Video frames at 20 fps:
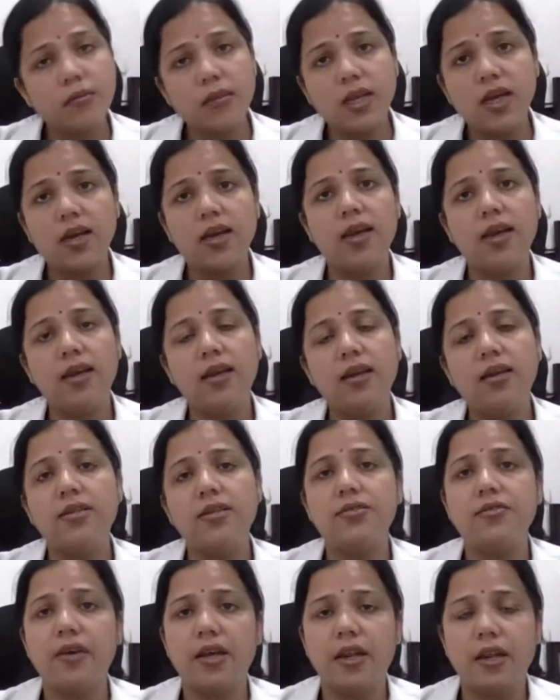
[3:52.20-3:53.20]
again, it
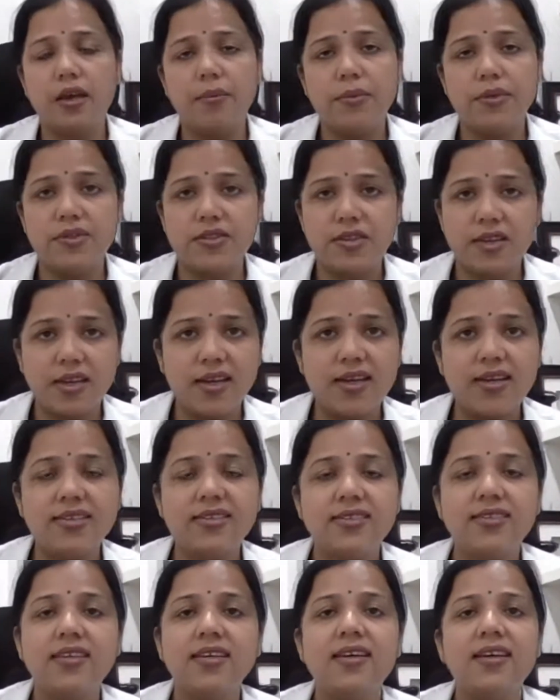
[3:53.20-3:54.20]
is very
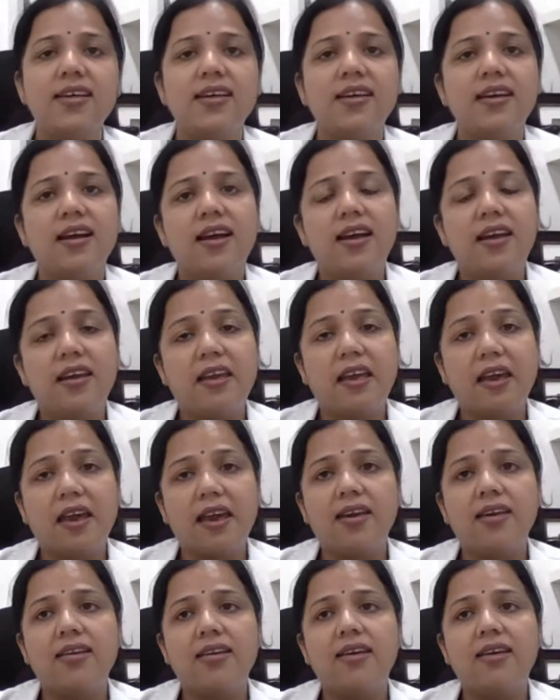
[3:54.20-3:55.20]
mysterious.
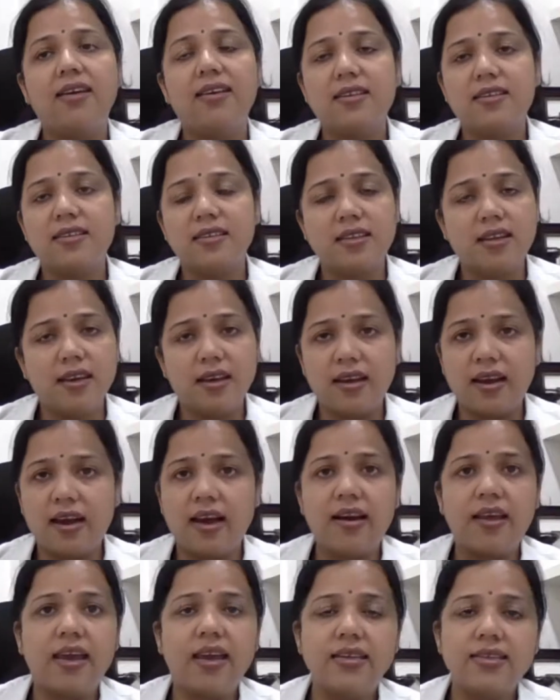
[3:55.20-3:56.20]
There
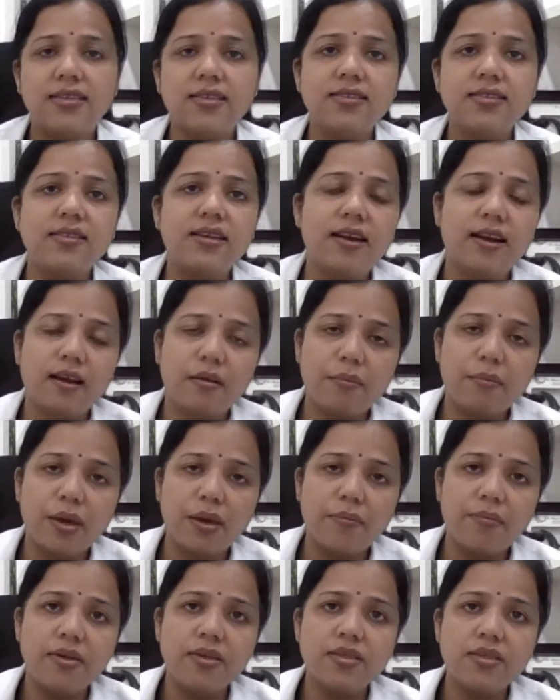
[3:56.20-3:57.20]
are cases, there are
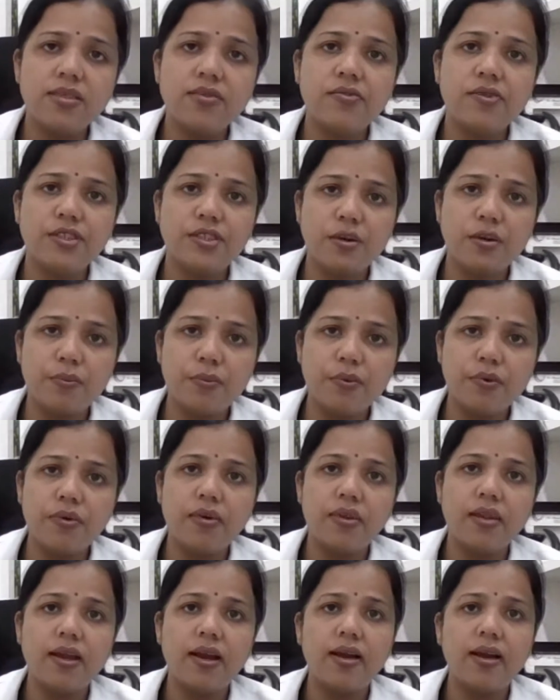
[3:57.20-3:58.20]
papers which
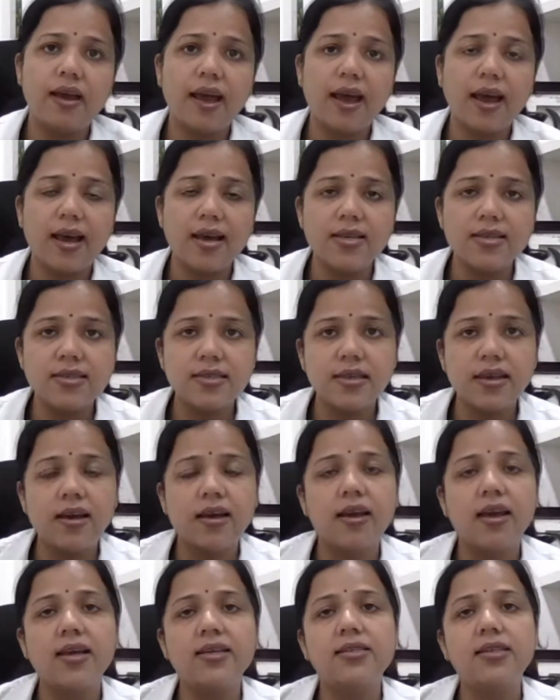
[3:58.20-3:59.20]
report that as
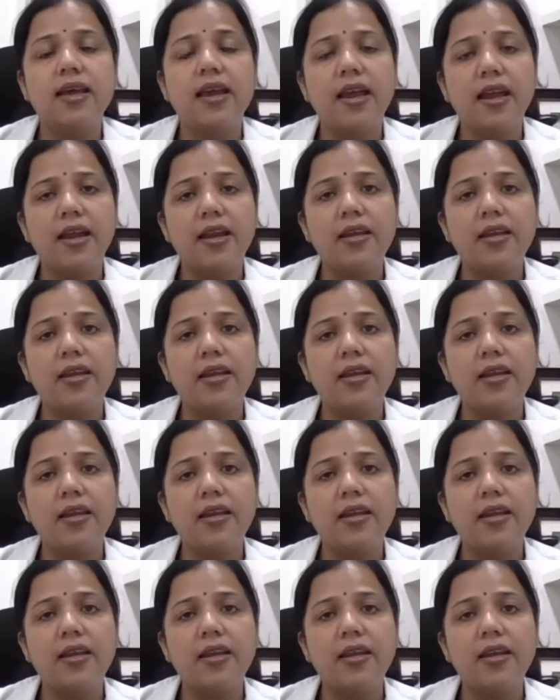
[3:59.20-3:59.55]
young as 8